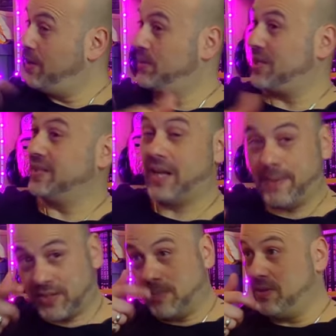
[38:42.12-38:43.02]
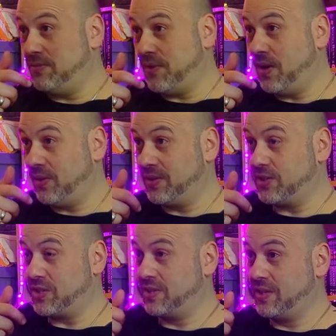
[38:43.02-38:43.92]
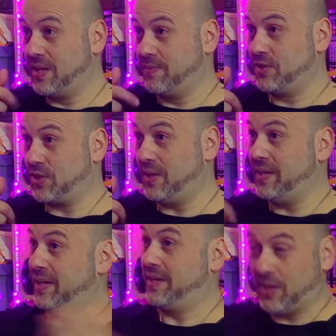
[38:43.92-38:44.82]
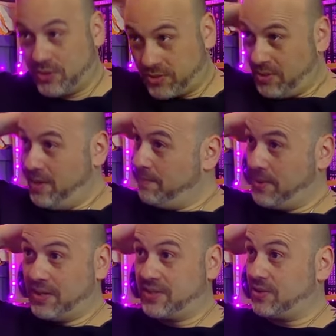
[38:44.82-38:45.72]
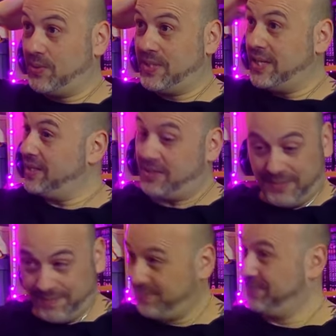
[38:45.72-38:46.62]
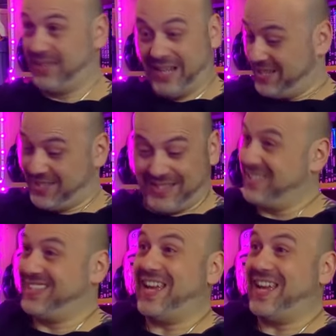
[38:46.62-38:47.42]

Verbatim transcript: I was saying there about somebody firing the the, the shot and it goes passes through his head. It's it's